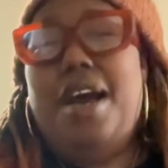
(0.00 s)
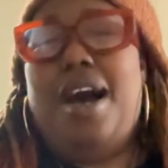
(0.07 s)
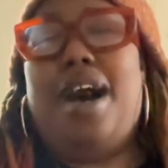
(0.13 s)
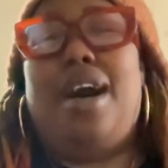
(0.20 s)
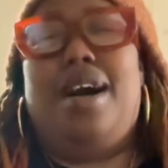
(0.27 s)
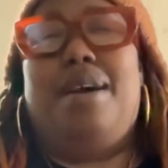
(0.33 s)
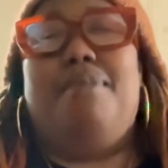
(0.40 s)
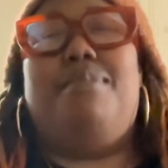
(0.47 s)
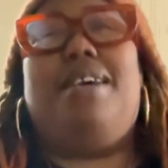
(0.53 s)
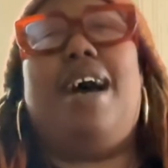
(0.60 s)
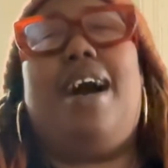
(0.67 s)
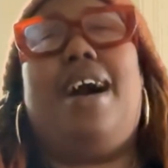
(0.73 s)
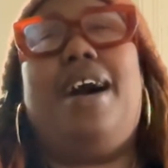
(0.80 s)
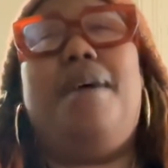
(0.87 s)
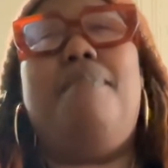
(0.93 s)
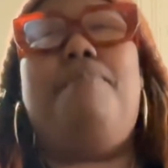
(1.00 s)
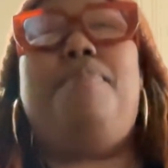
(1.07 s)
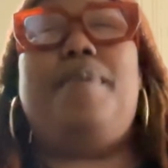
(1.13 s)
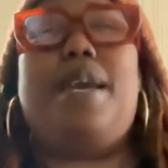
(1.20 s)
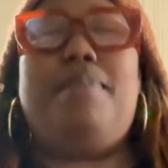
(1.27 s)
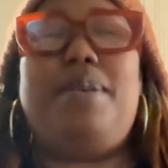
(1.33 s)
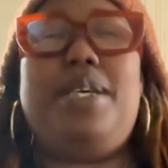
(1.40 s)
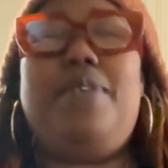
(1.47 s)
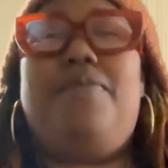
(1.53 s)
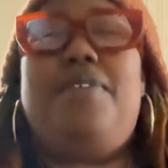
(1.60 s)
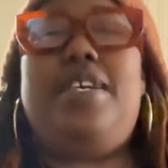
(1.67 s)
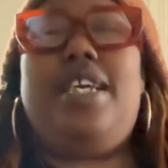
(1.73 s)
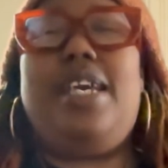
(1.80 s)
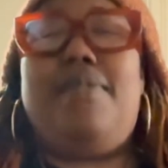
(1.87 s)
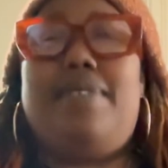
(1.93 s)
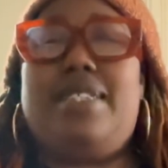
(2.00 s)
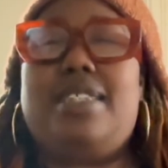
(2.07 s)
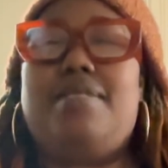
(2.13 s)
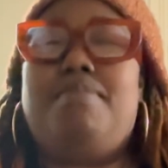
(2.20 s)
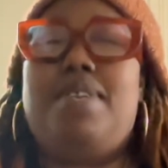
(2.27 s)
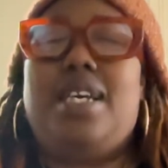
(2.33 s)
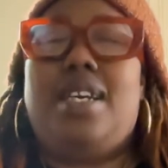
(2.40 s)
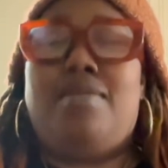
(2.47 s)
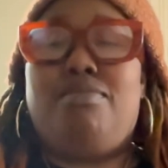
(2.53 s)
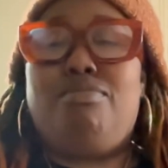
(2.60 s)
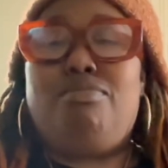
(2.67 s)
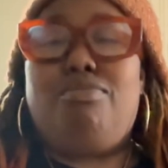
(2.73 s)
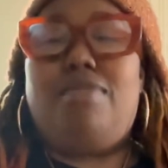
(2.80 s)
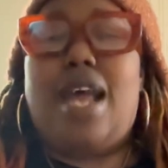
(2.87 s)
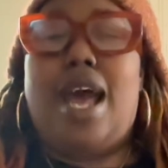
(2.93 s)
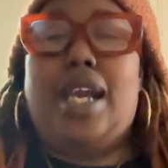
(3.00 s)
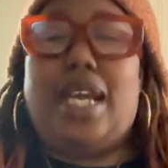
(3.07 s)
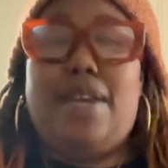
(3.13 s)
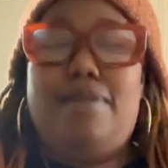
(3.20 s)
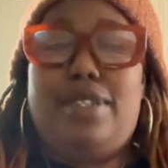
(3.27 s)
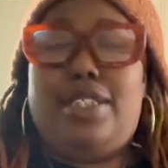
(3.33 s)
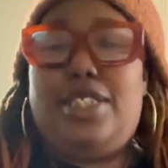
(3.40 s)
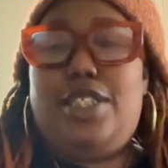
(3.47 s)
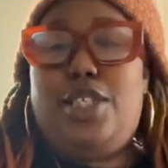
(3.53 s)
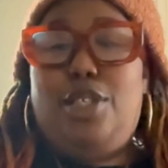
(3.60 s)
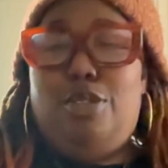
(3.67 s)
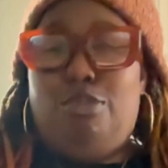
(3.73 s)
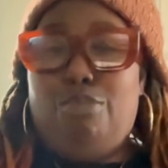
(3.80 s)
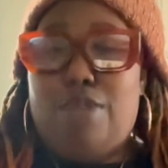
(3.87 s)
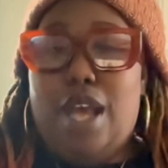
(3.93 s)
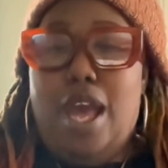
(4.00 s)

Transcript: God, baby, if you give it to me, I give it to you.